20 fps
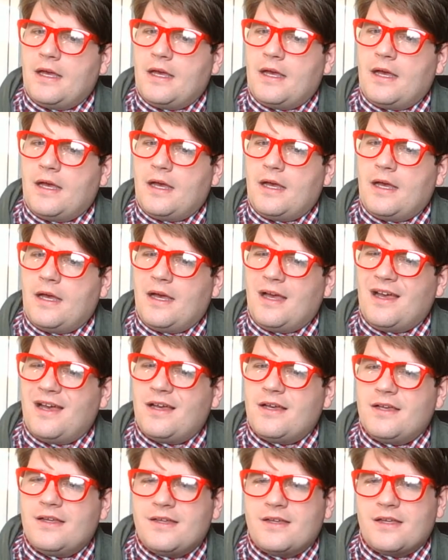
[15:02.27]
uh,
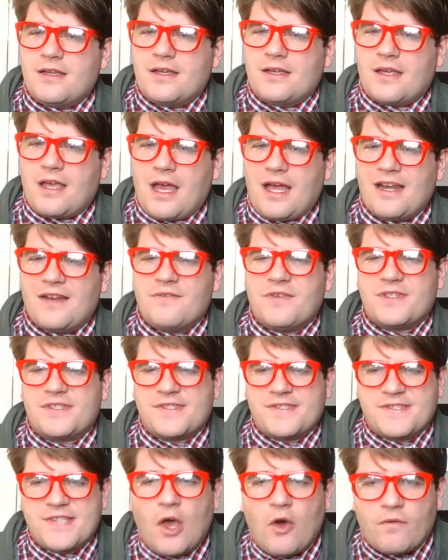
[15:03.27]
kind of a
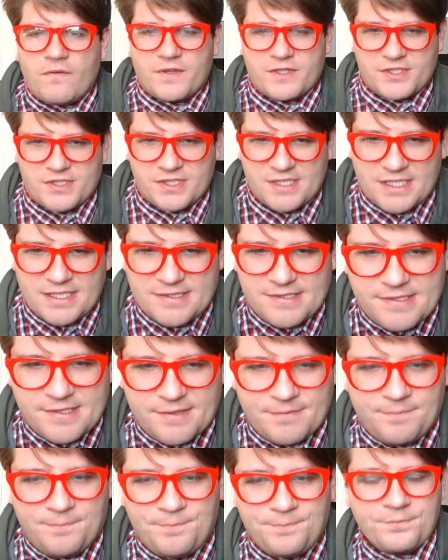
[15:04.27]
selfishness.
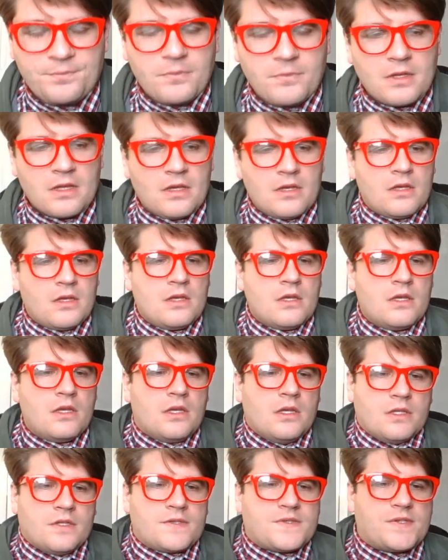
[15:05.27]

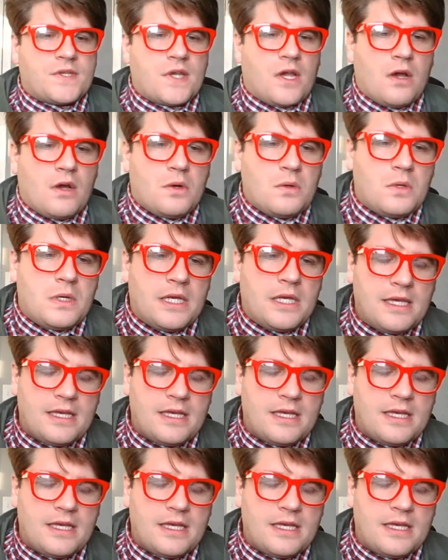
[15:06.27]
So,